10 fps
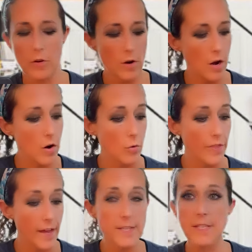Oh,
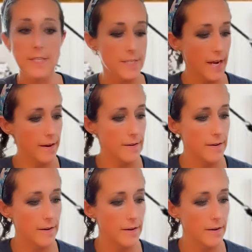this is
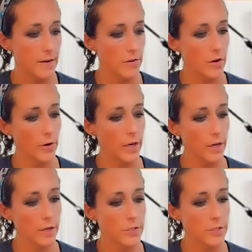Karen. Oh, no, wait.